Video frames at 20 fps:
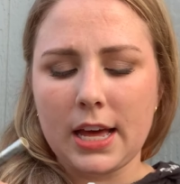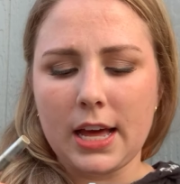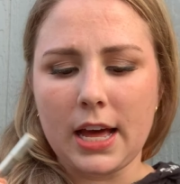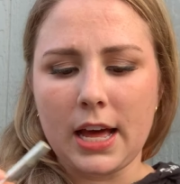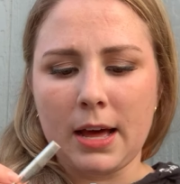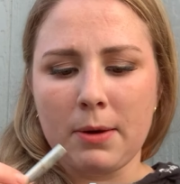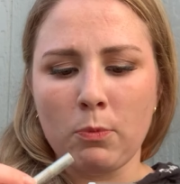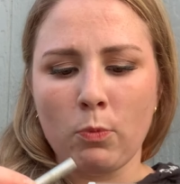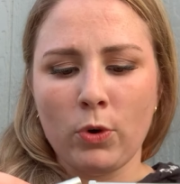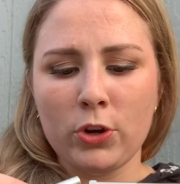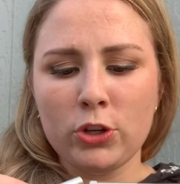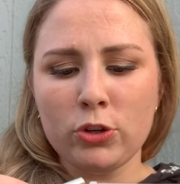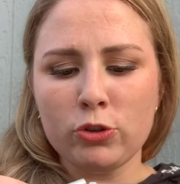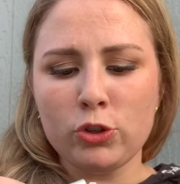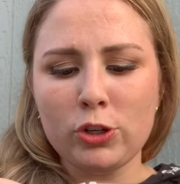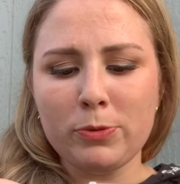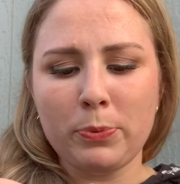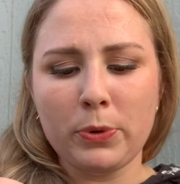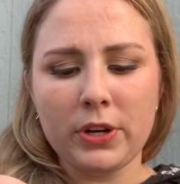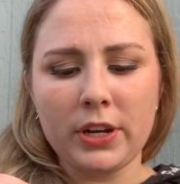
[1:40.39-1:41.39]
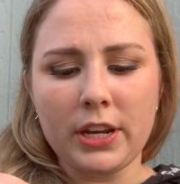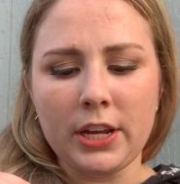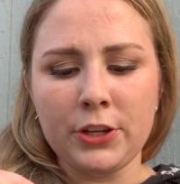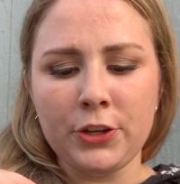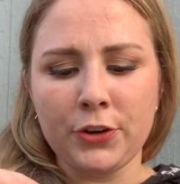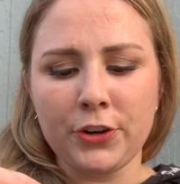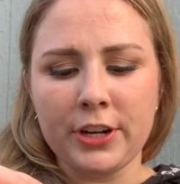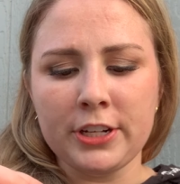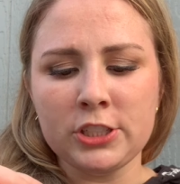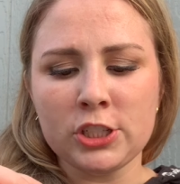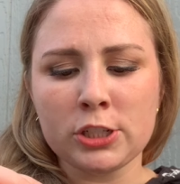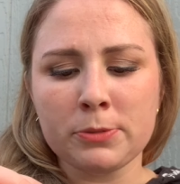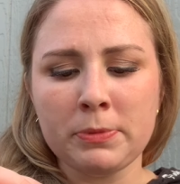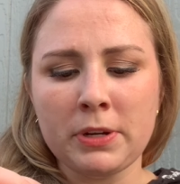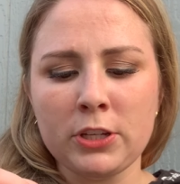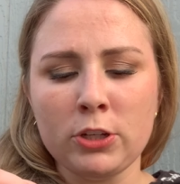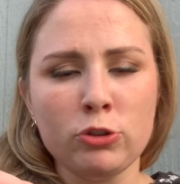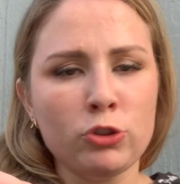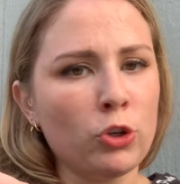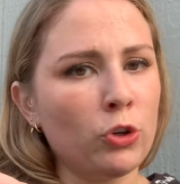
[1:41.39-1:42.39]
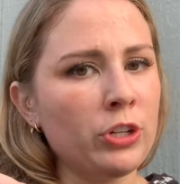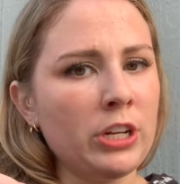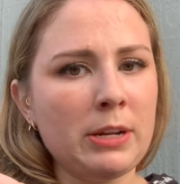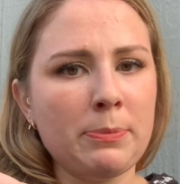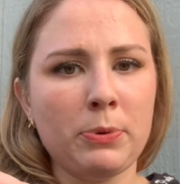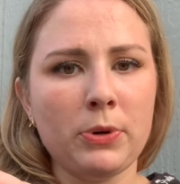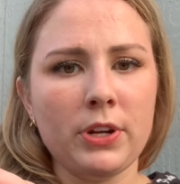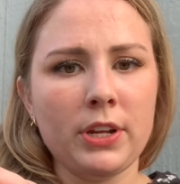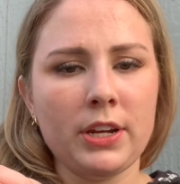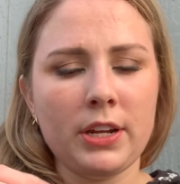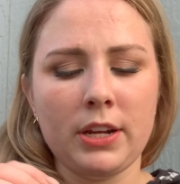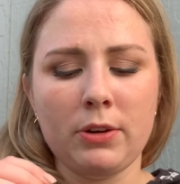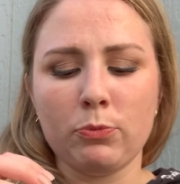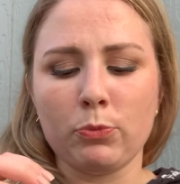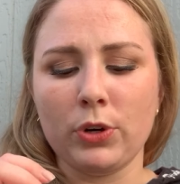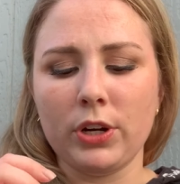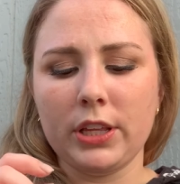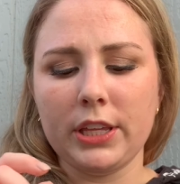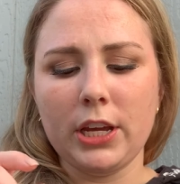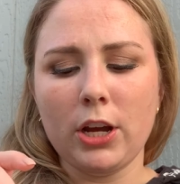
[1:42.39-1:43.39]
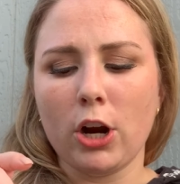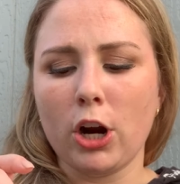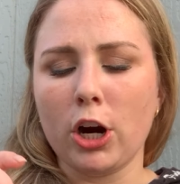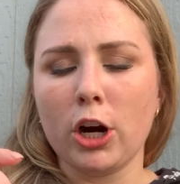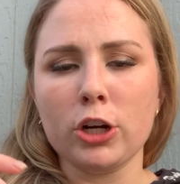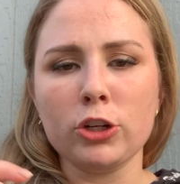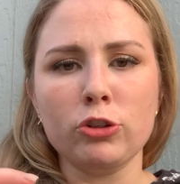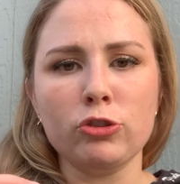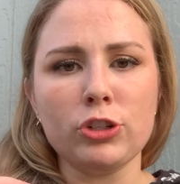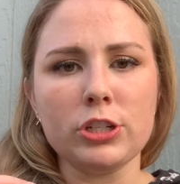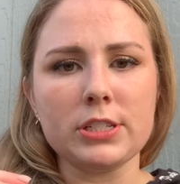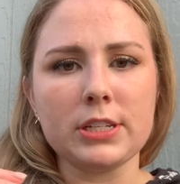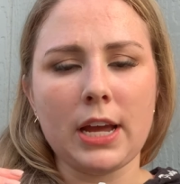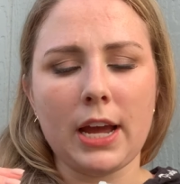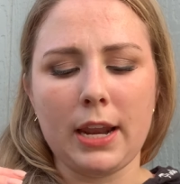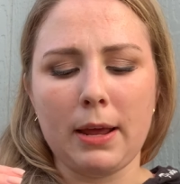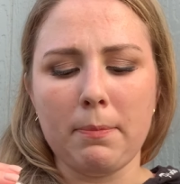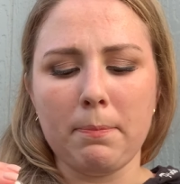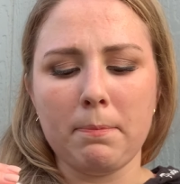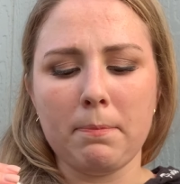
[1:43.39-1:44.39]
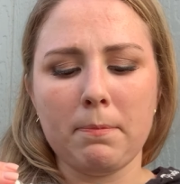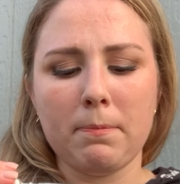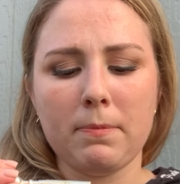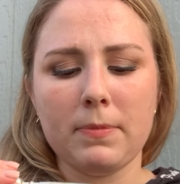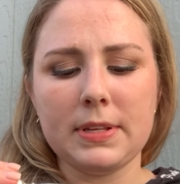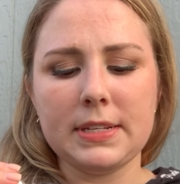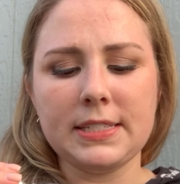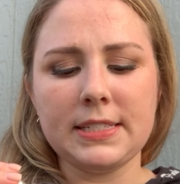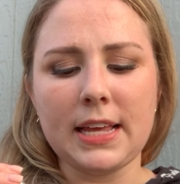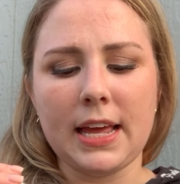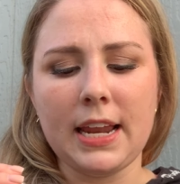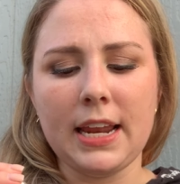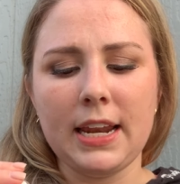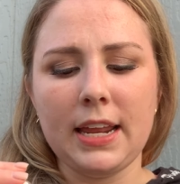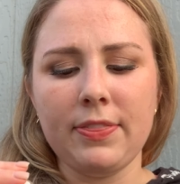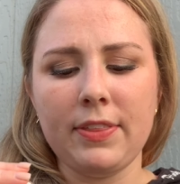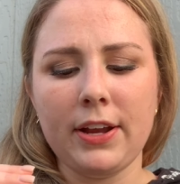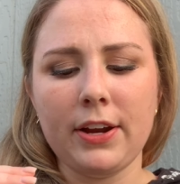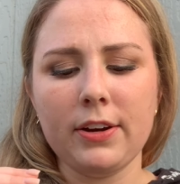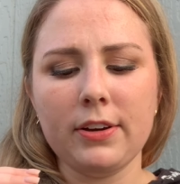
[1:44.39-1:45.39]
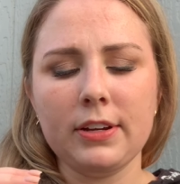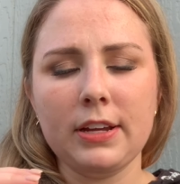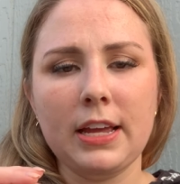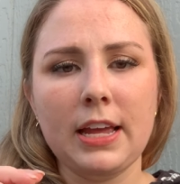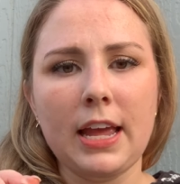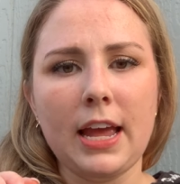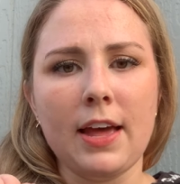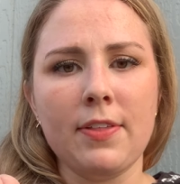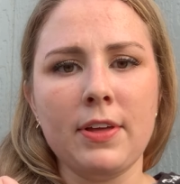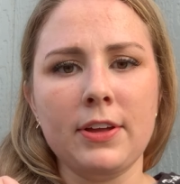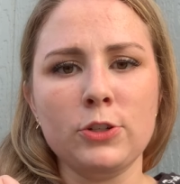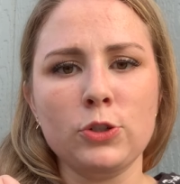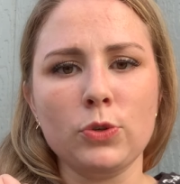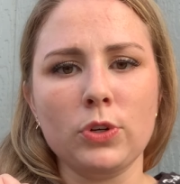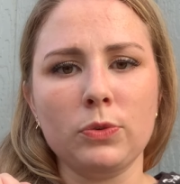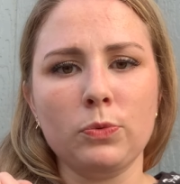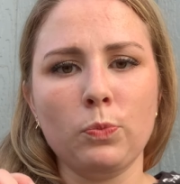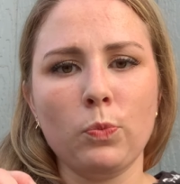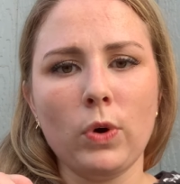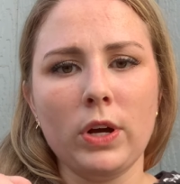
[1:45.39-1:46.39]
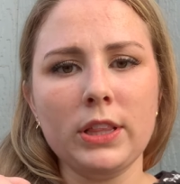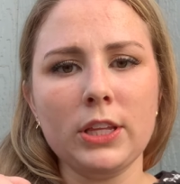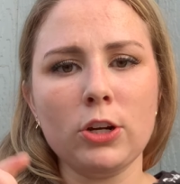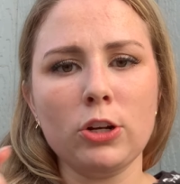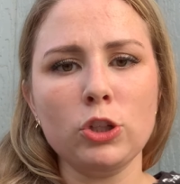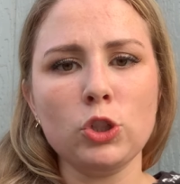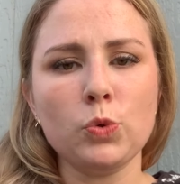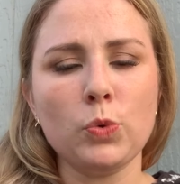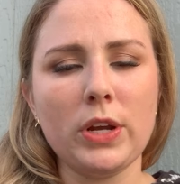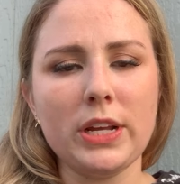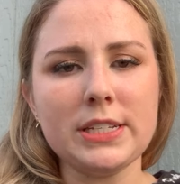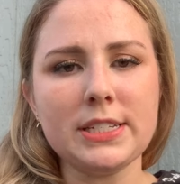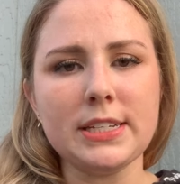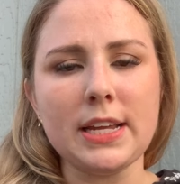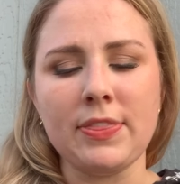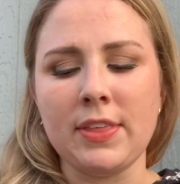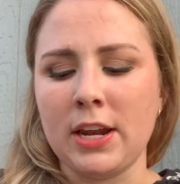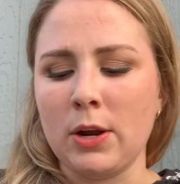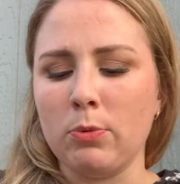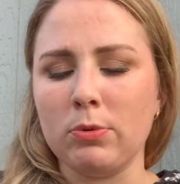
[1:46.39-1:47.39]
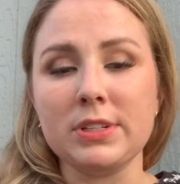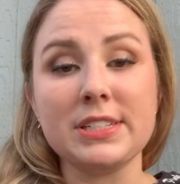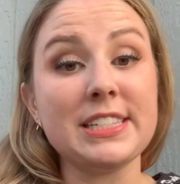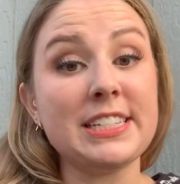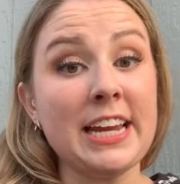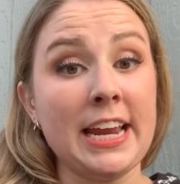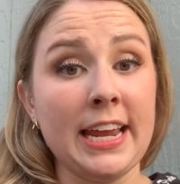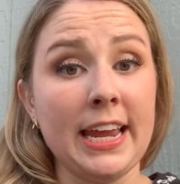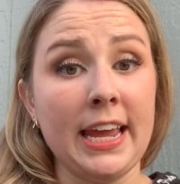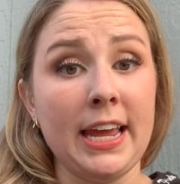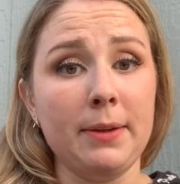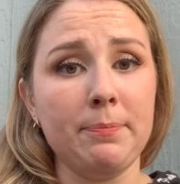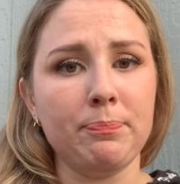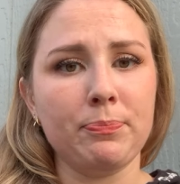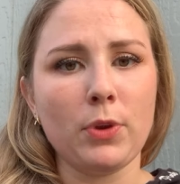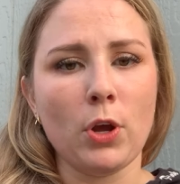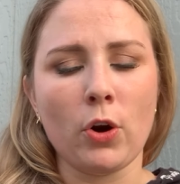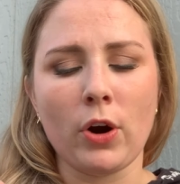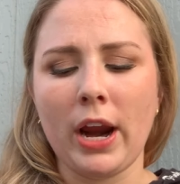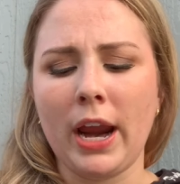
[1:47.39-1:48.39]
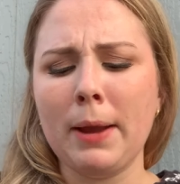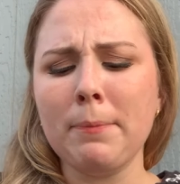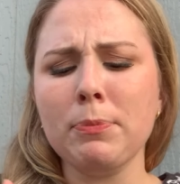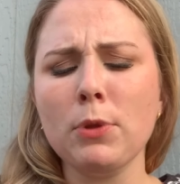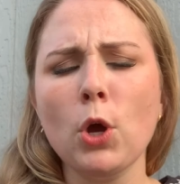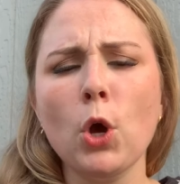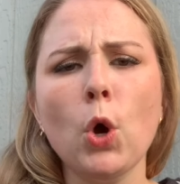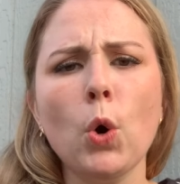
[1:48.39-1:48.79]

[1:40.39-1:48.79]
When you do put it in your instrument, you don't need to put it in really hard. You just kind of set it in there and then do one little twist and then it will stay in, all right?